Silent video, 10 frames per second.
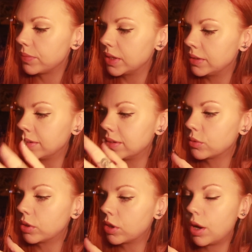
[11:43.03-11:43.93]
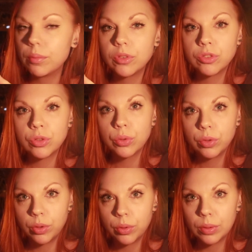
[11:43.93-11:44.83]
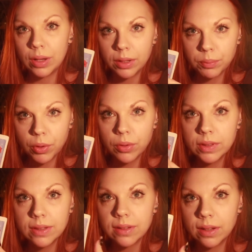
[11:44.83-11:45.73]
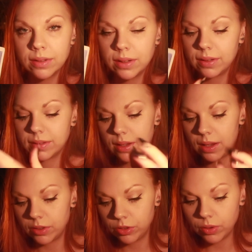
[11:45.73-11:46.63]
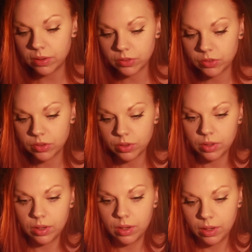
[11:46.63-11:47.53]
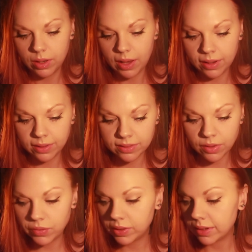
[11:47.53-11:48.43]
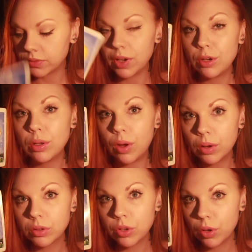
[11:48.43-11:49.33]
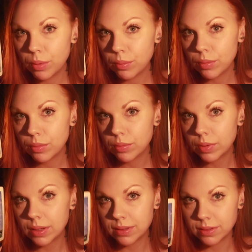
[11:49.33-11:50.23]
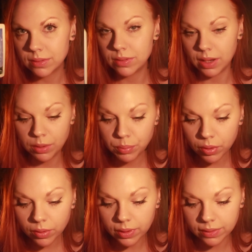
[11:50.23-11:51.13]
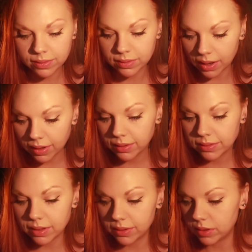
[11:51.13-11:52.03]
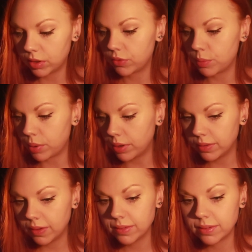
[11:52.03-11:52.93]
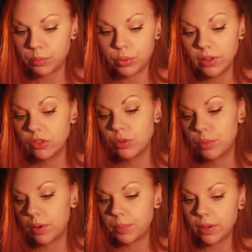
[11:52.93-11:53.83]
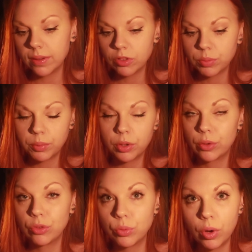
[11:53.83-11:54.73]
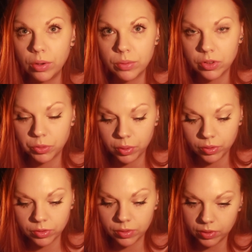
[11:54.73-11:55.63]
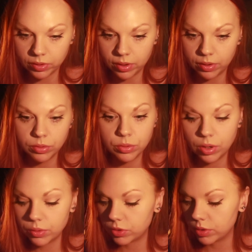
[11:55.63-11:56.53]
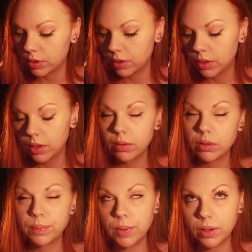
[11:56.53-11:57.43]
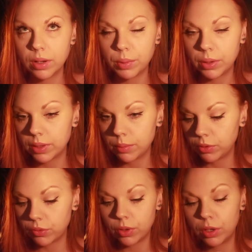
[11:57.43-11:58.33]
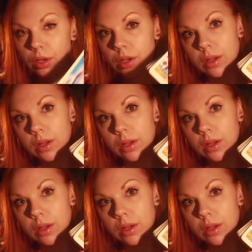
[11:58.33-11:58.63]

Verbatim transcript: this is what comes to you. Like, both these energies are yours, and it's something that's very long term. It's stable, it's nice, there is a lot of abundance, it brings you more abundance. Maybe you're going to work with this person if it's love, who knows? We've spoken about that before.